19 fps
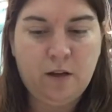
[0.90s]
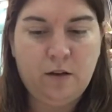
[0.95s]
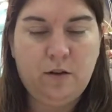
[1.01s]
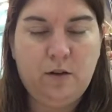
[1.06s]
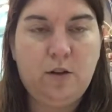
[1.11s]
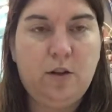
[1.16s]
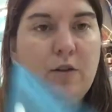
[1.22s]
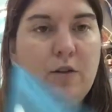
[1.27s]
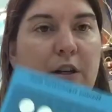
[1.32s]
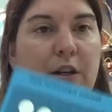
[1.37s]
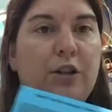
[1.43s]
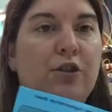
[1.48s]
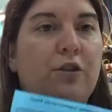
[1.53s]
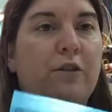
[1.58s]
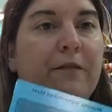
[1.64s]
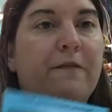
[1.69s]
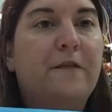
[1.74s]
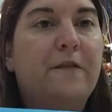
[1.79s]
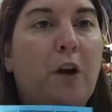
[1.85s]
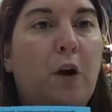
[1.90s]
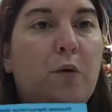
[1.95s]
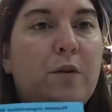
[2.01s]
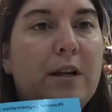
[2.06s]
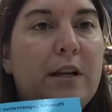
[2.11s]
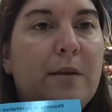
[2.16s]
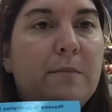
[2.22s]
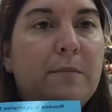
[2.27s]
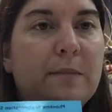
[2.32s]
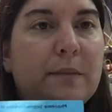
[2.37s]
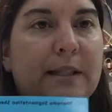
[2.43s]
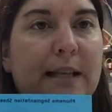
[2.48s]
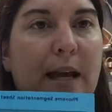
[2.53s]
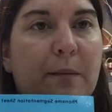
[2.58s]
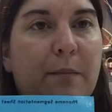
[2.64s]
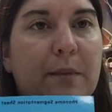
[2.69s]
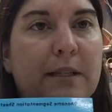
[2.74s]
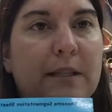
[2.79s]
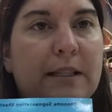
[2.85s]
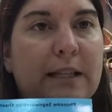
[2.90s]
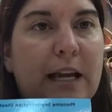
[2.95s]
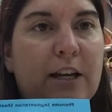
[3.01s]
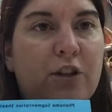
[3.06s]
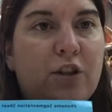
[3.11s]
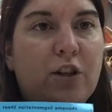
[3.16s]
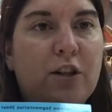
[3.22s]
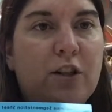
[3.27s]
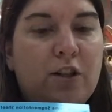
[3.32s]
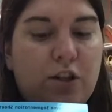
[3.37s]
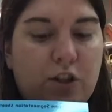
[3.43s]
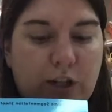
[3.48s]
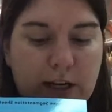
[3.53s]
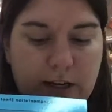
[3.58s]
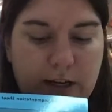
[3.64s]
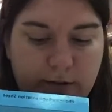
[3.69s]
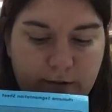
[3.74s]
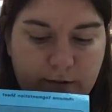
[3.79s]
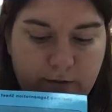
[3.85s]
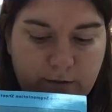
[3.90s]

You need your phoneme segmentation sheet